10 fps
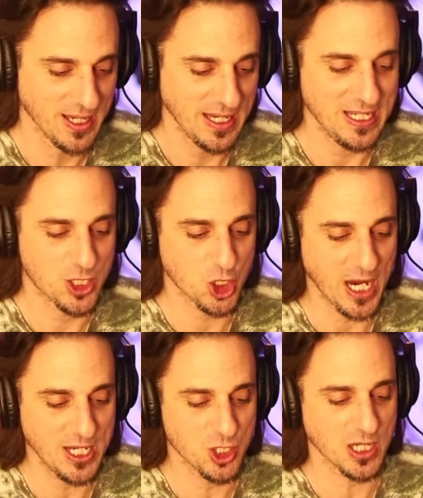He's
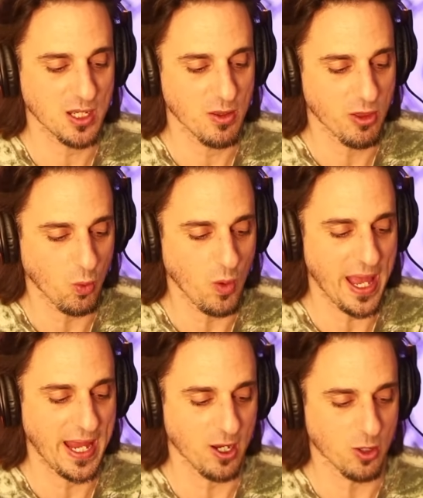changing the
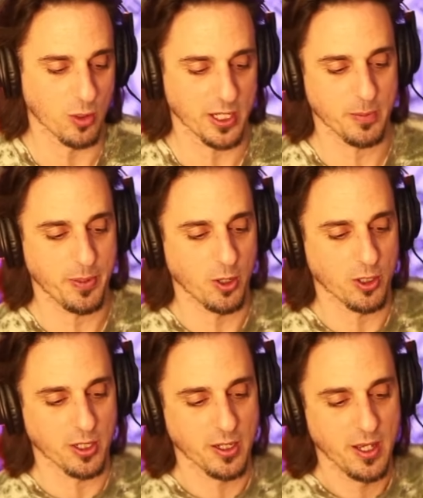way, according to
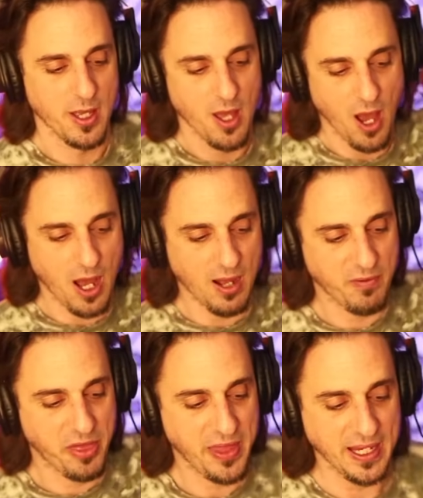Pocher, of
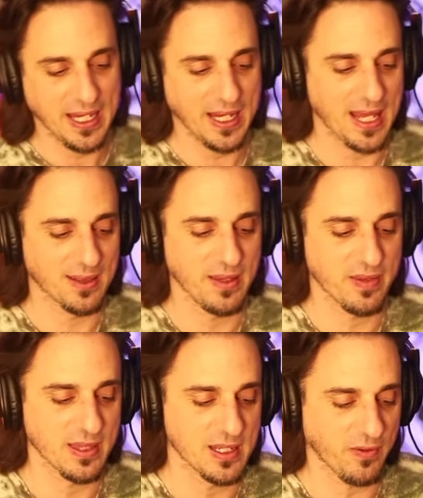thinking and
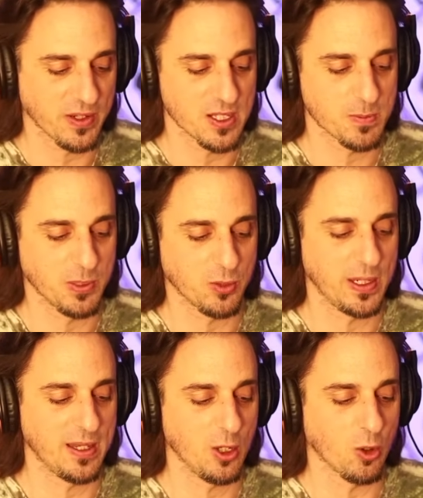living the difference
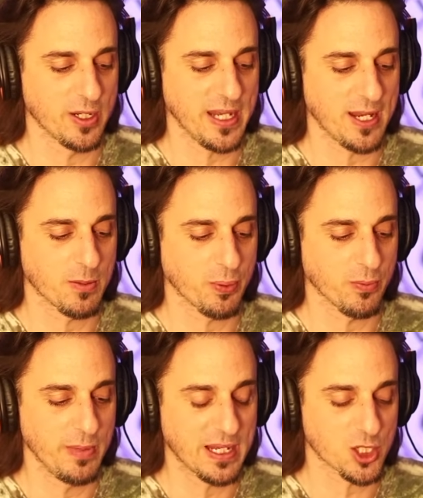between the ordained
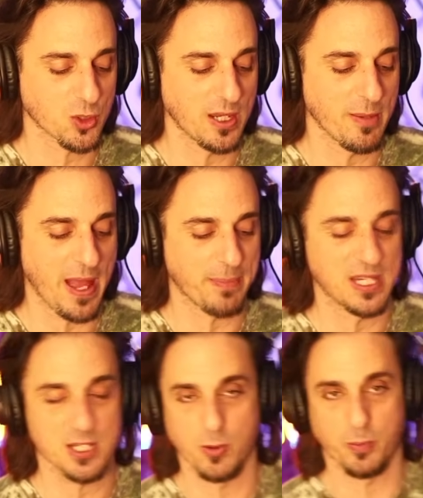ministry and the
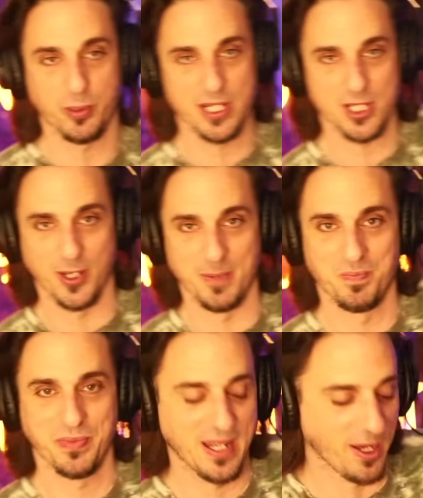baptismal priesthood.
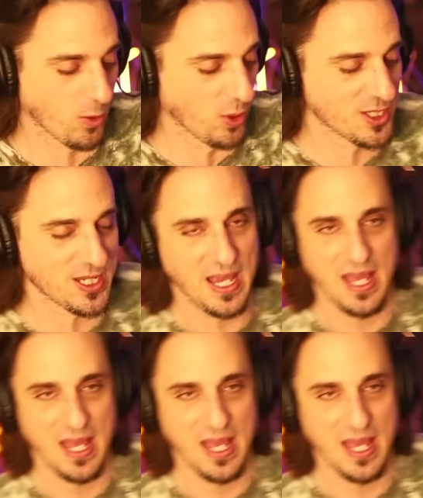In other words,